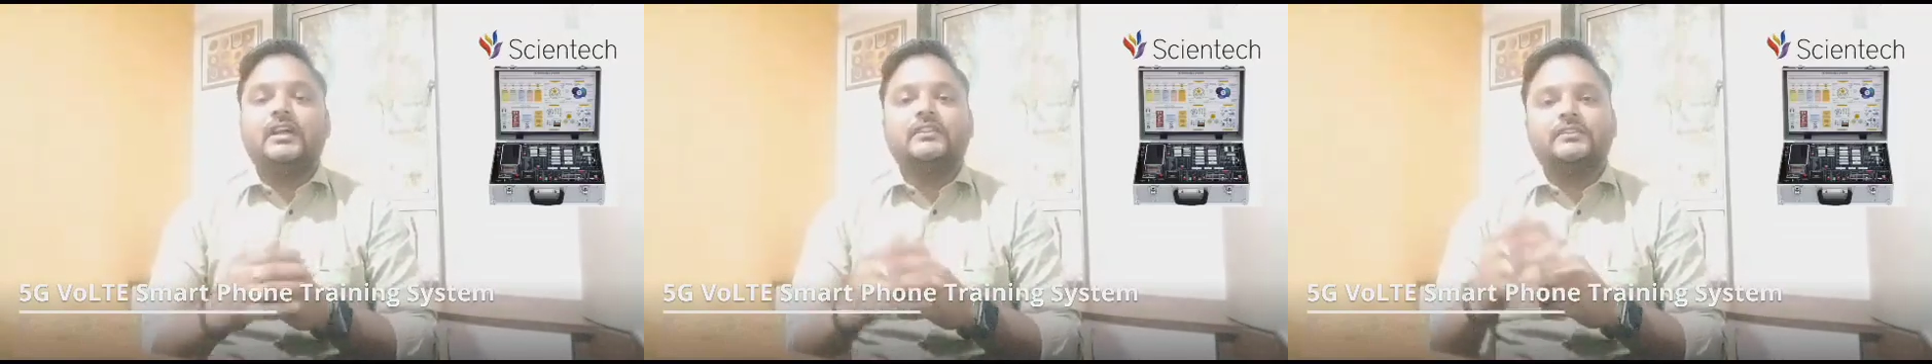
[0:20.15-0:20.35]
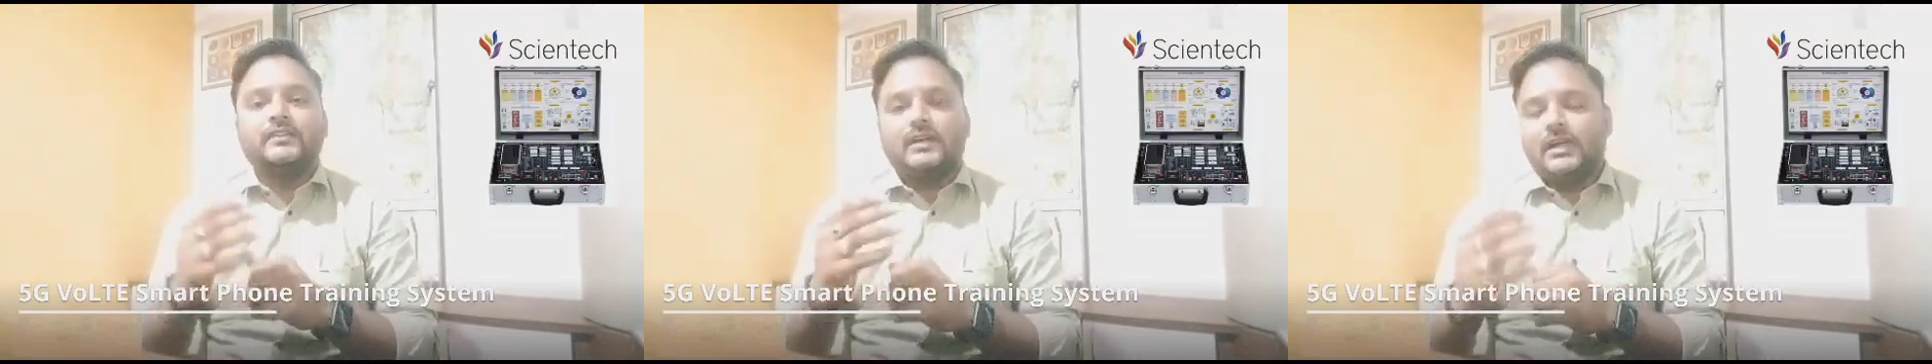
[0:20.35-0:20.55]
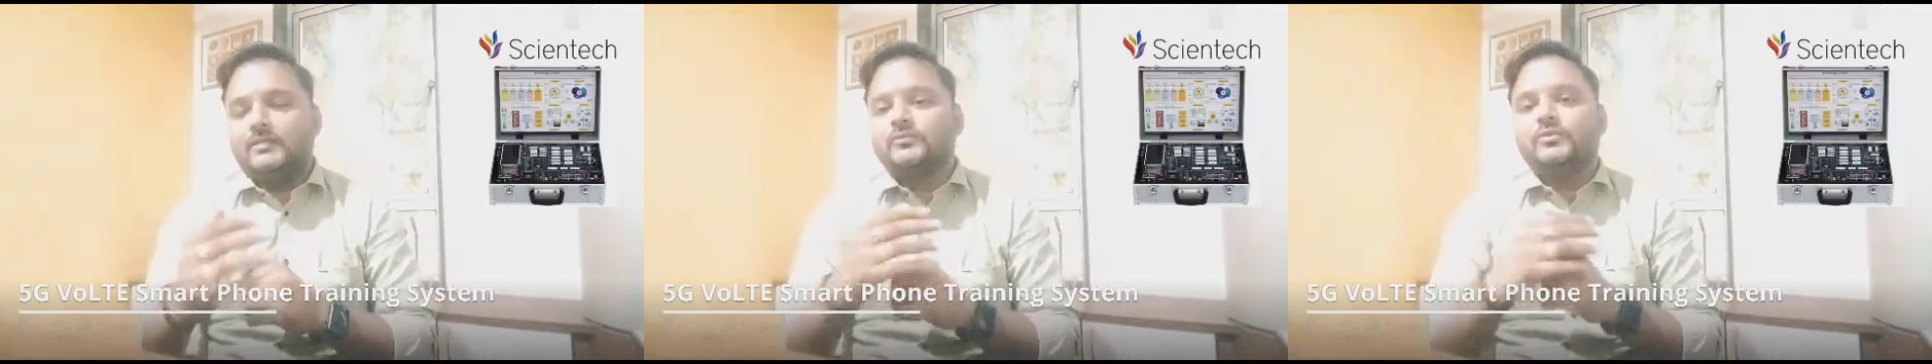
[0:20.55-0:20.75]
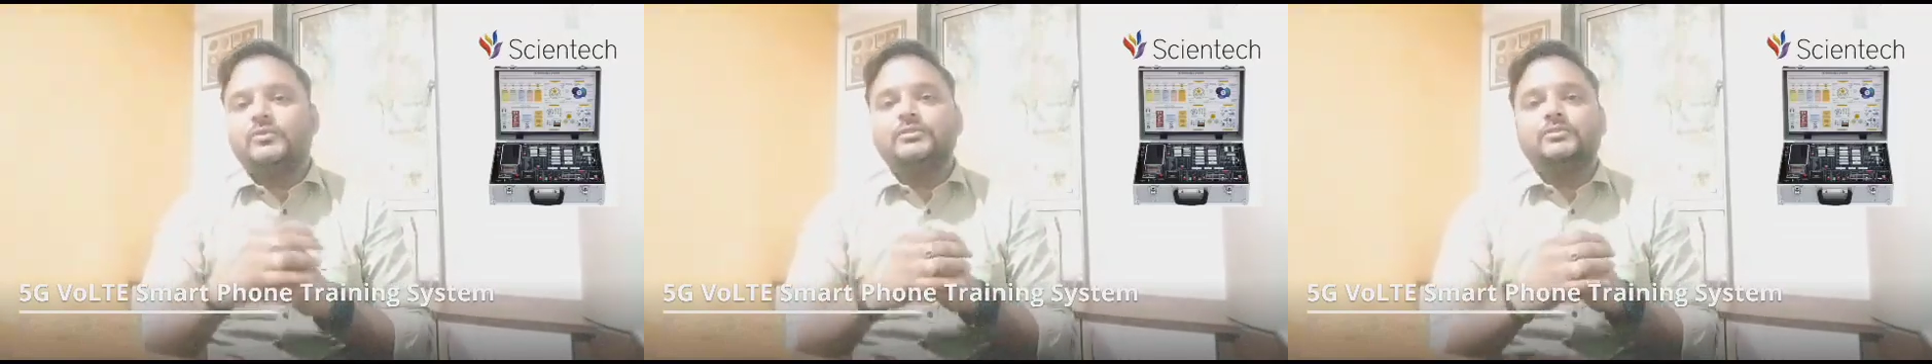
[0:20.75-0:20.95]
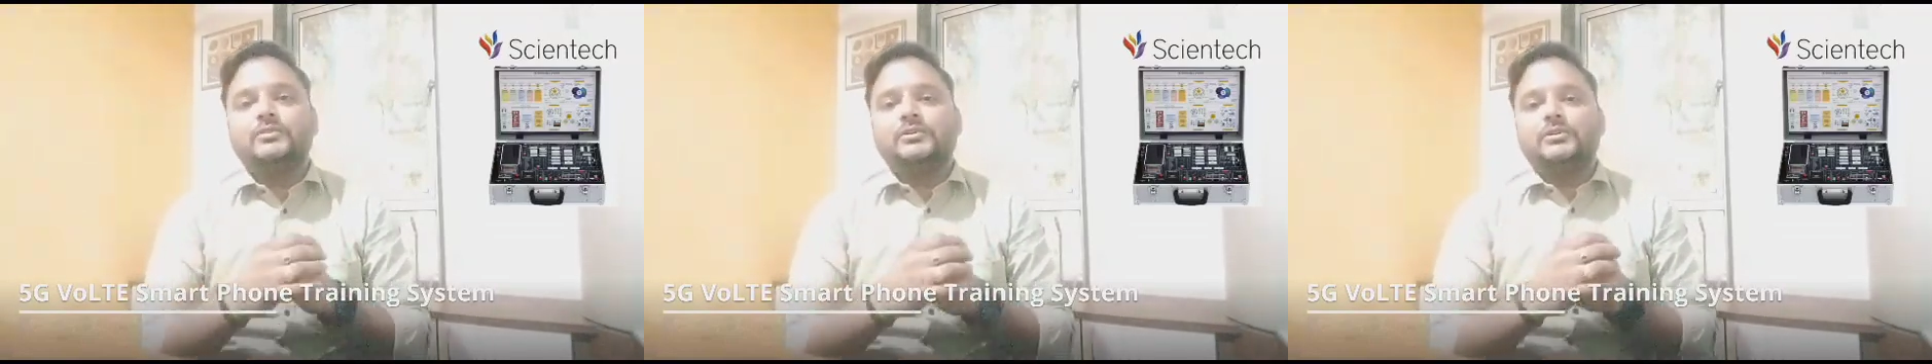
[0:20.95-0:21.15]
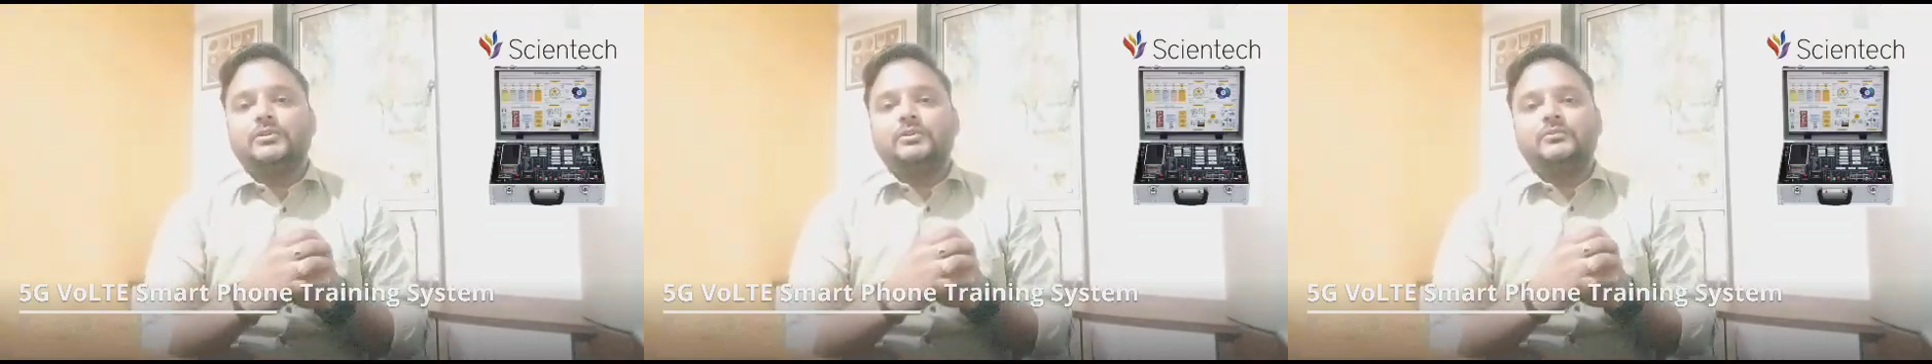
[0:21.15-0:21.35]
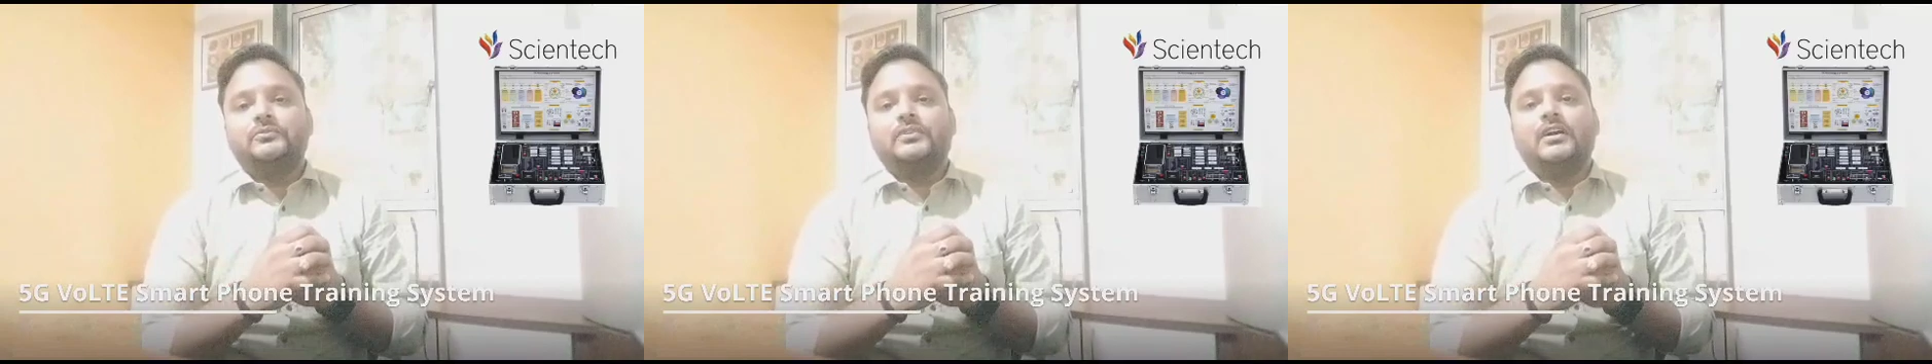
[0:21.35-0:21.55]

as I'm going to introduce